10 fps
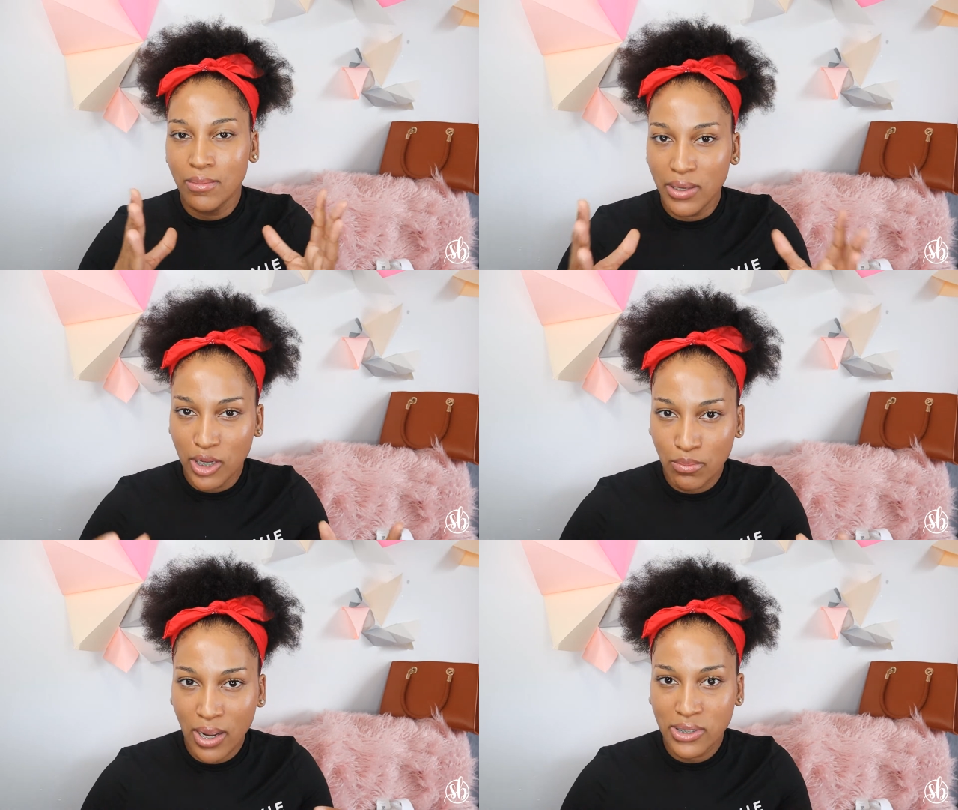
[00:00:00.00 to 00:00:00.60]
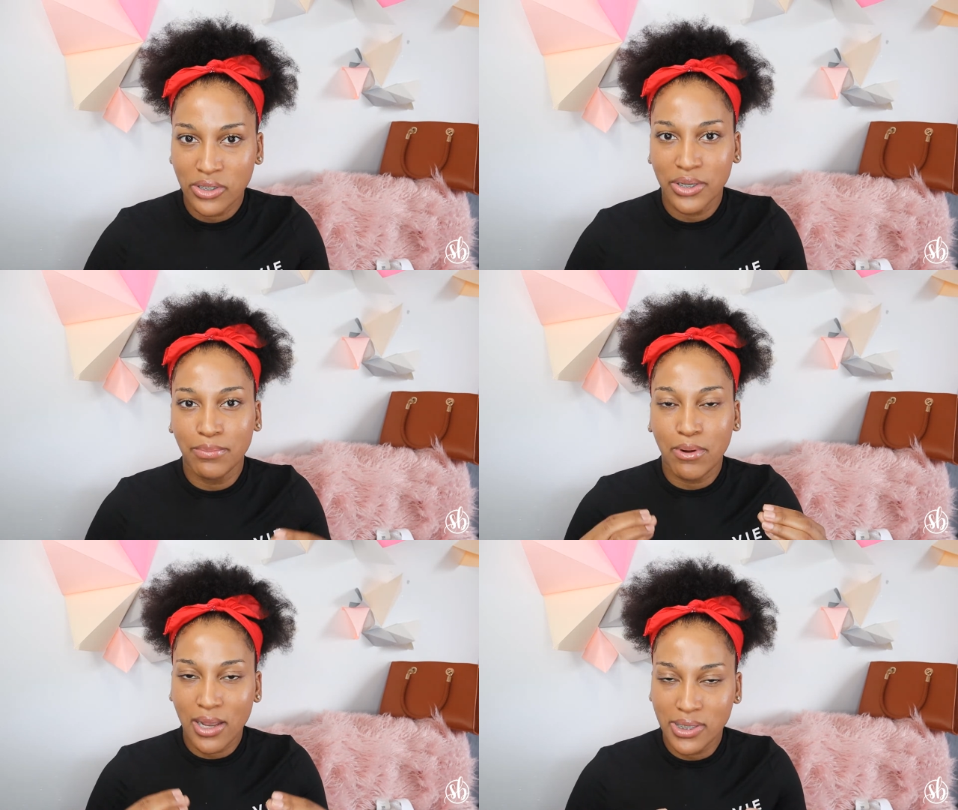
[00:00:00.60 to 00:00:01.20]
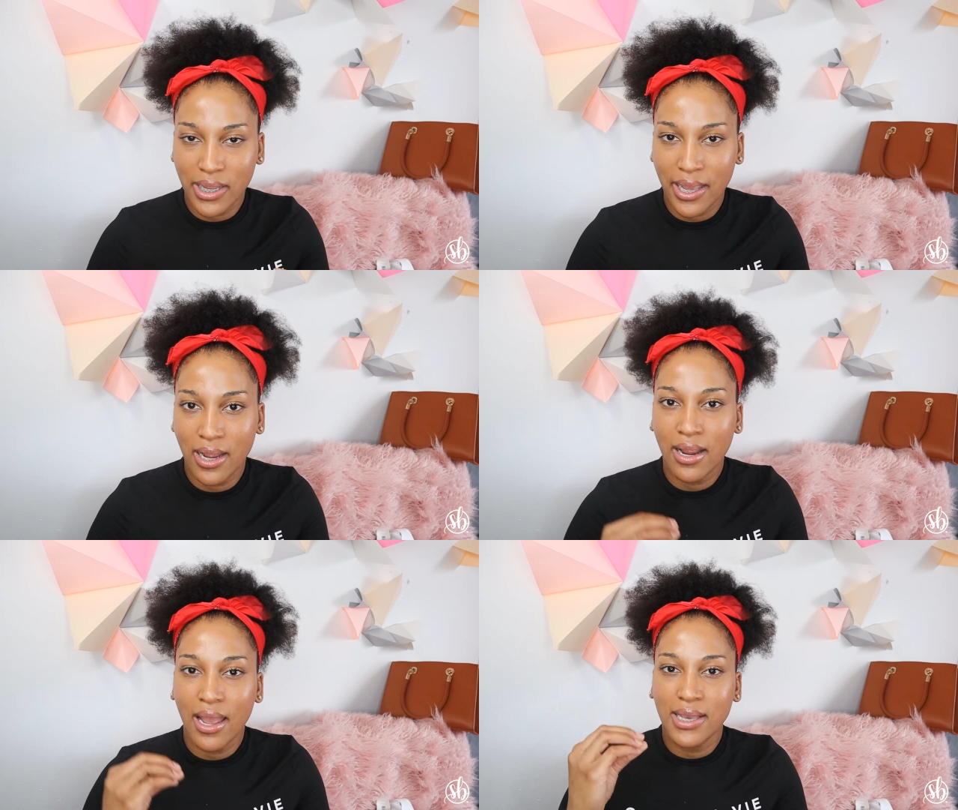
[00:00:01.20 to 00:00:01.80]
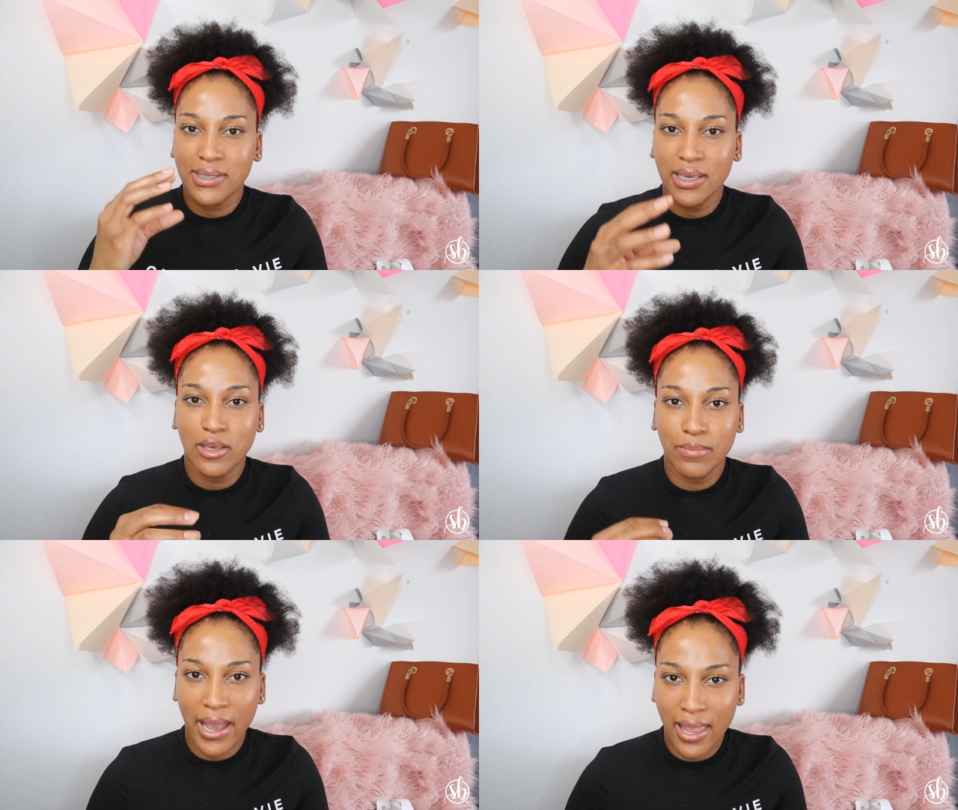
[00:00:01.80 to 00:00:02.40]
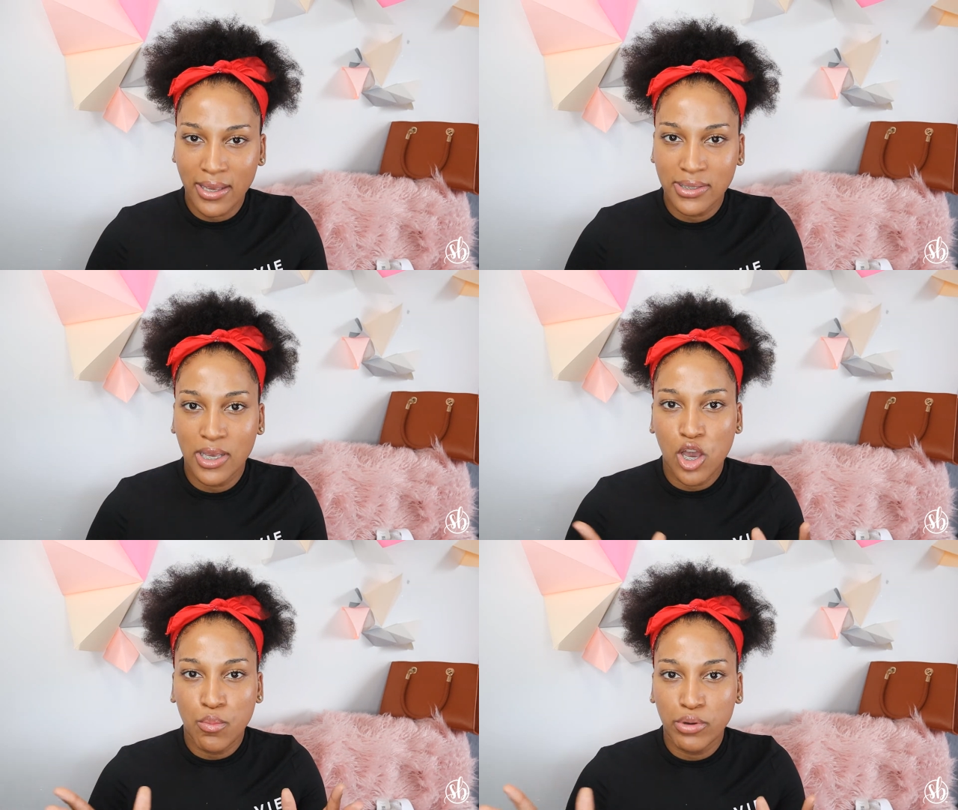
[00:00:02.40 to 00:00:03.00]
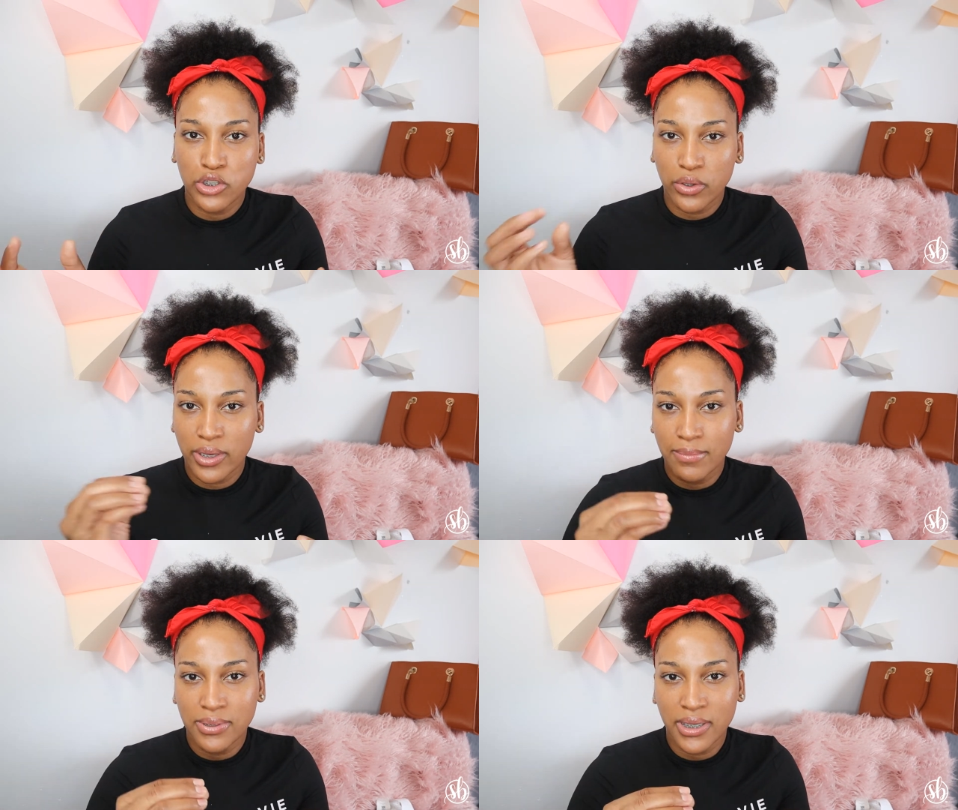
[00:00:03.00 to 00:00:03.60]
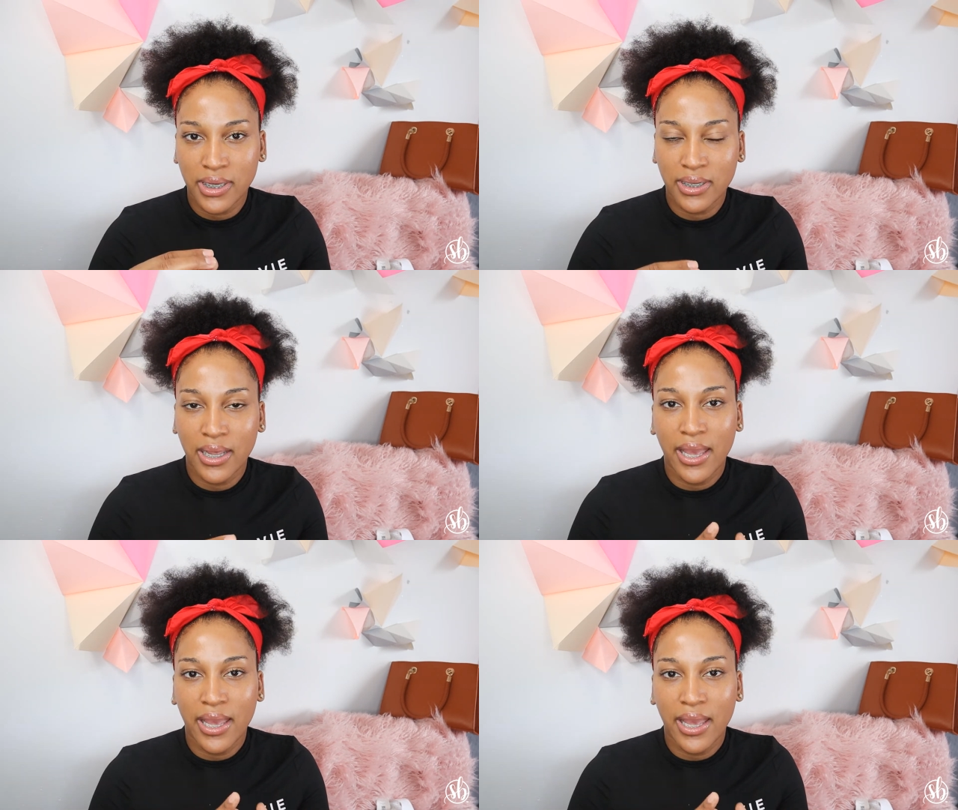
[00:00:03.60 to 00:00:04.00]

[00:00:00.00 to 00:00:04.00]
Medium porosity hair has that good balance. Moisture comes in